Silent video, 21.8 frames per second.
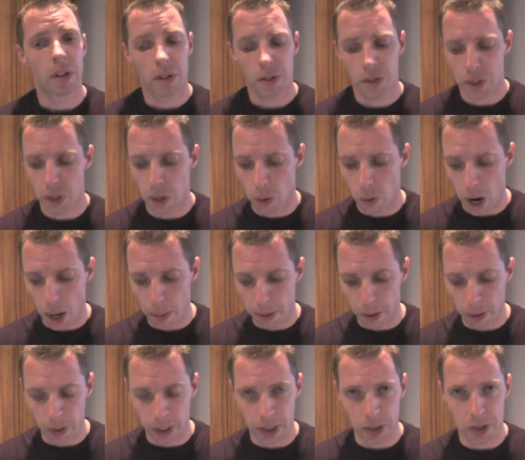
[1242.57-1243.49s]
So I'm
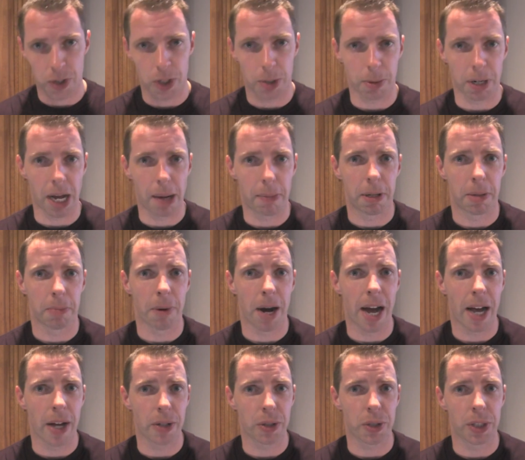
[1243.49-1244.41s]
not really concerned about how many
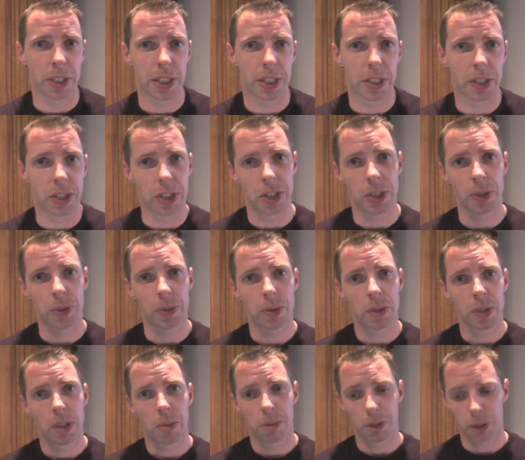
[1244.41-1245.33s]
miles you need to do
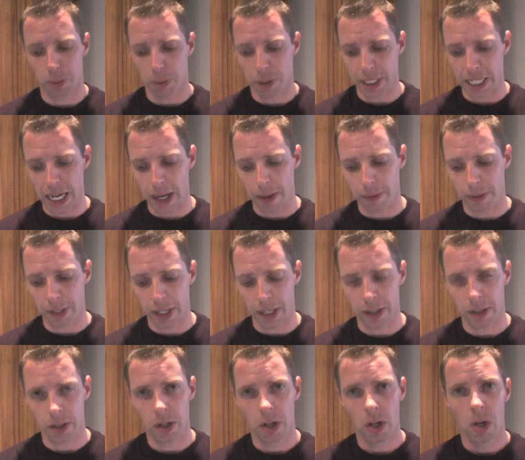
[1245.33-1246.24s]
between now and
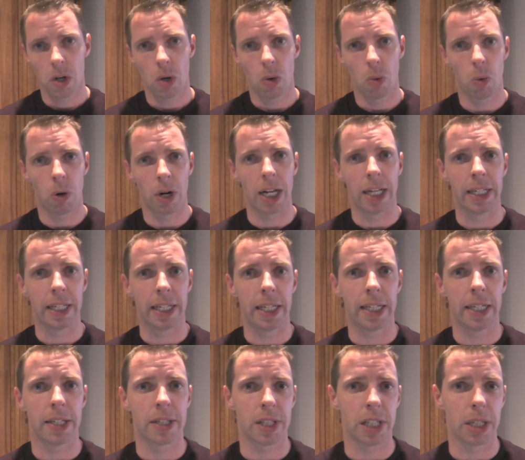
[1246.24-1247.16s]
then. What I
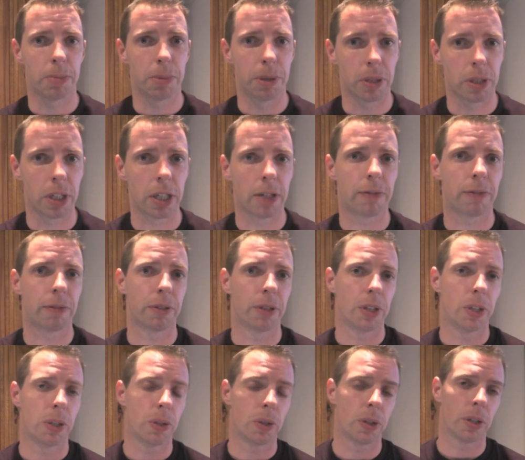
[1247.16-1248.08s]
need is the ability for
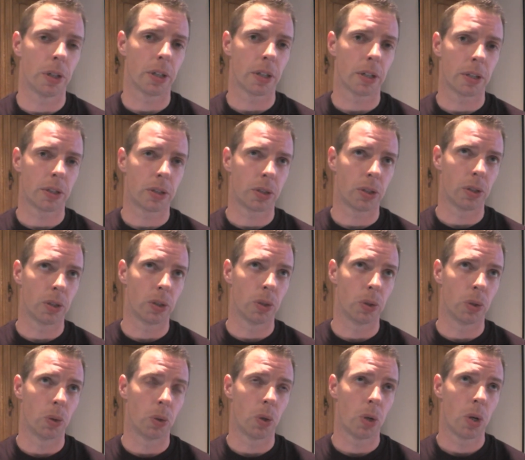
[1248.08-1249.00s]
you
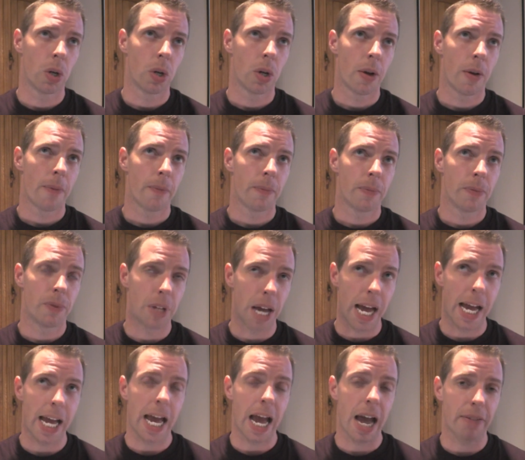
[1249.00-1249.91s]
to
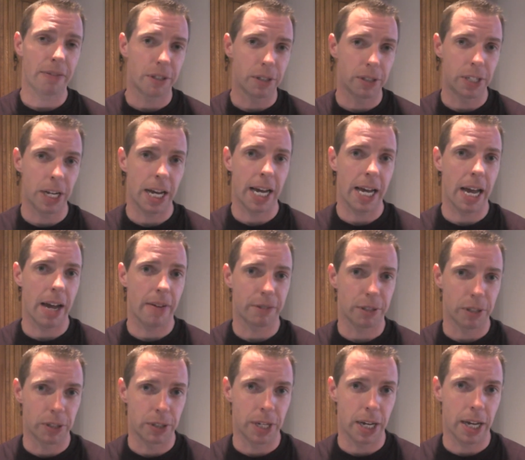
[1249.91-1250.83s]
day after day
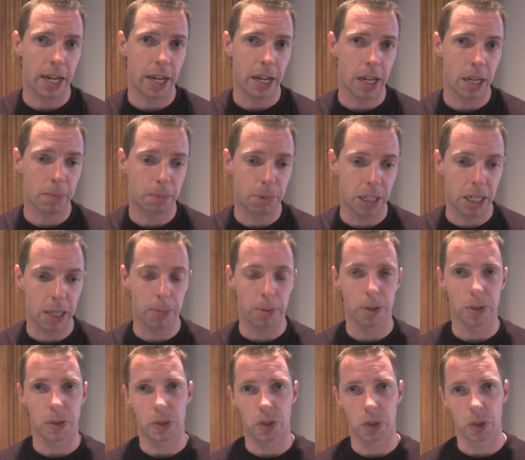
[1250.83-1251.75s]
after day be
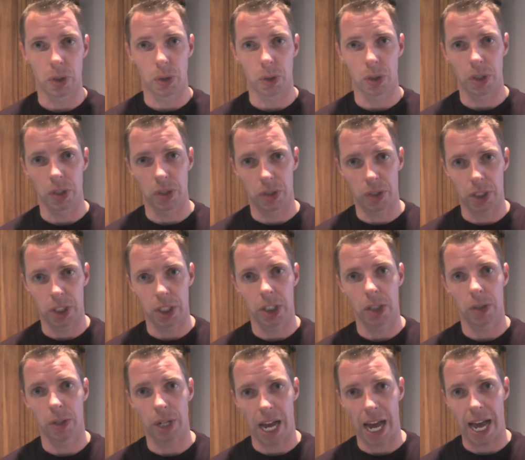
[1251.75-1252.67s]
able to
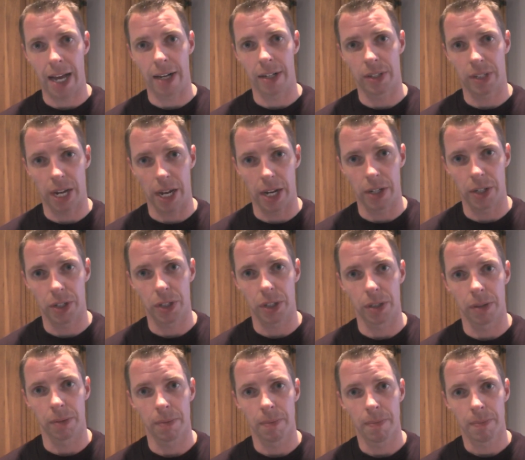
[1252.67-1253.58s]
continue to add
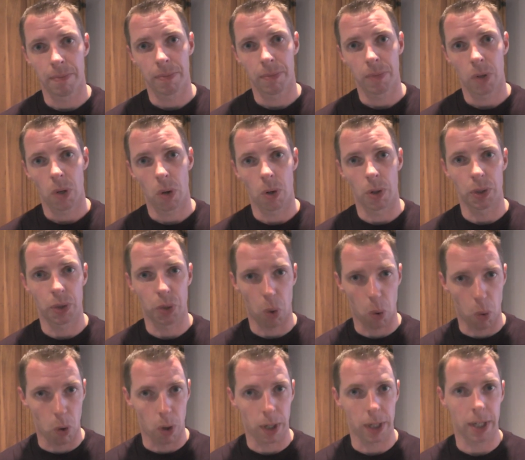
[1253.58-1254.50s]
tension or
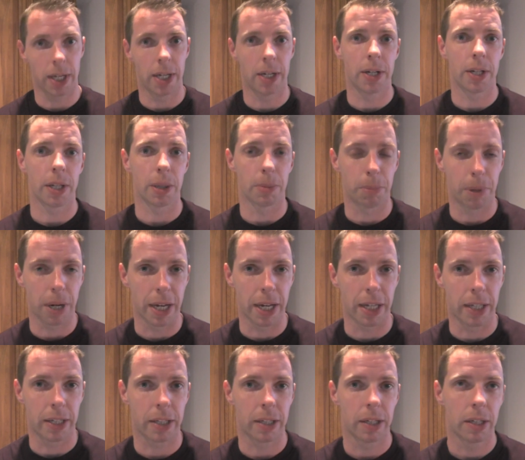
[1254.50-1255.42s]
torque into the
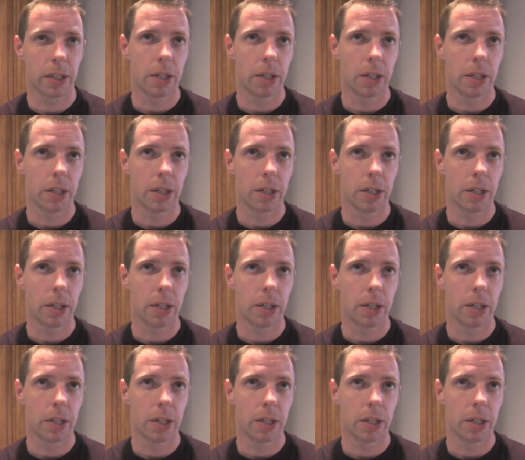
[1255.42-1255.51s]
bike